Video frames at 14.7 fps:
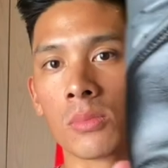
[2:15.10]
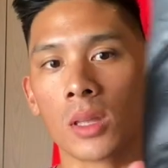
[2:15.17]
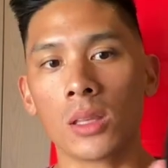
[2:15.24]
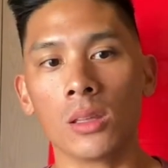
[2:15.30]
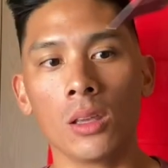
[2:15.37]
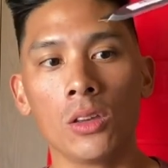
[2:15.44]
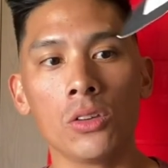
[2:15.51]

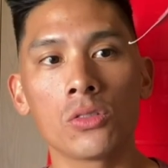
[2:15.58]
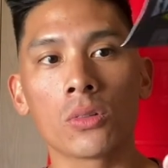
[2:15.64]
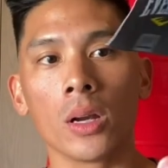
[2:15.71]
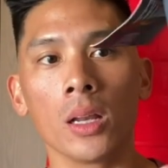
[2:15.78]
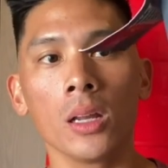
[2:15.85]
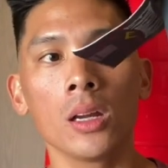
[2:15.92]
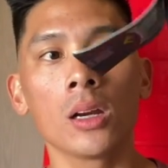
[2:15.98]
that they use
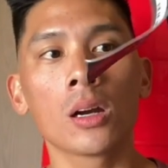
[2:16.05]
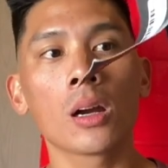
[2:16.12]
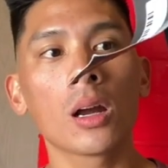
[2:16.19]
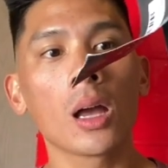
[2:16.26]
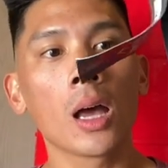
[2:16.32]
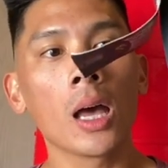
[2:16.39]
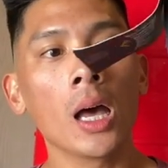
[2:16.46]
right here.
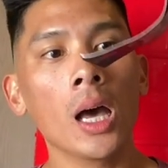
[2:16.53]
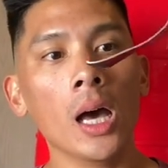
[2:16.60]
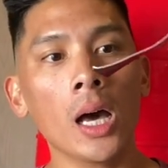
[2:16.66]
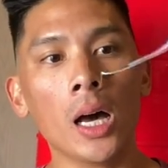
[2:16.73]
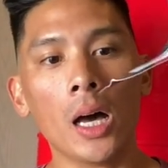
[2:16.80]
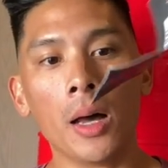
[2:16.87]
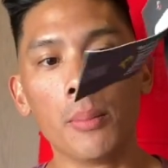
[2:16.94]

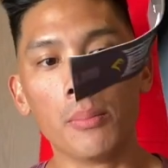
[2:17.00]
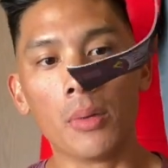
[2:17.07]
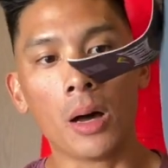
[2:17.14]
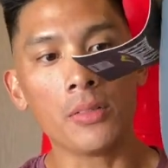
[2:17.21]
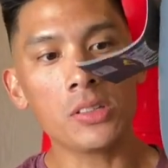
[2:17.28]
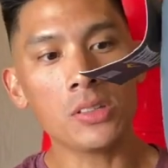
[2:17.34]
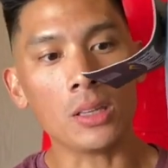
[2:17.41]

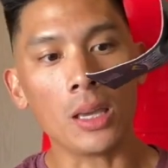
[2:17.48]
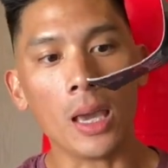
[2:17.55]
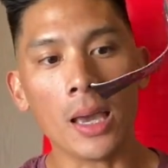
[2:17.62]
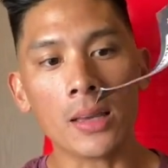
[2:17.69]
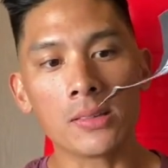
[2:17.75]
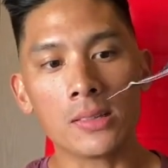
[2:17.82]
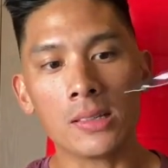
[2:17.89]
Obviously, it
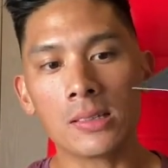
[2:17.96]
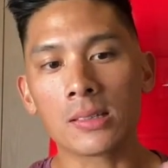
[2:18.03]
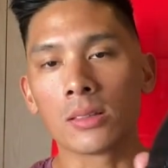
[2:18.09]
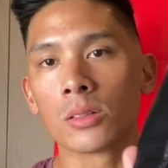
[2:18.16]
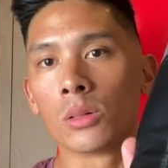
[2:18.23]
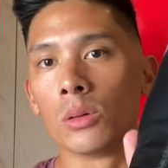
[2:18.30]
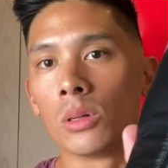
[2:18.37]
has these
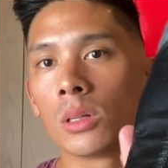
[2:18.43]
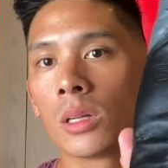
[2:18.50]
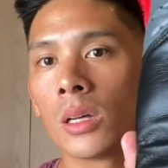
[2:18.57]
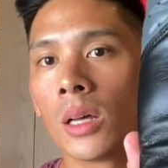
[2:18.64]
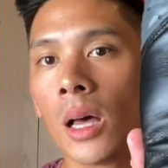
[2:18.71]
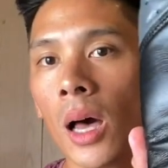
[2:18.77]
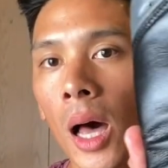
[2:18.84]
little
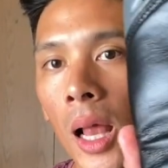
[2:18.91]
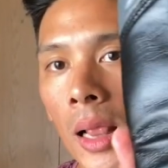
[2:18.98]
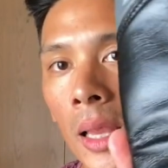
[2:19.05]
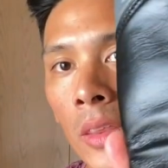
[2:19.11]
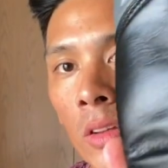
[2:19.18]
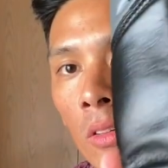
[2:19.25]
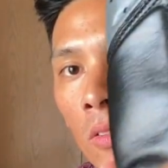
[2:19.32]
leather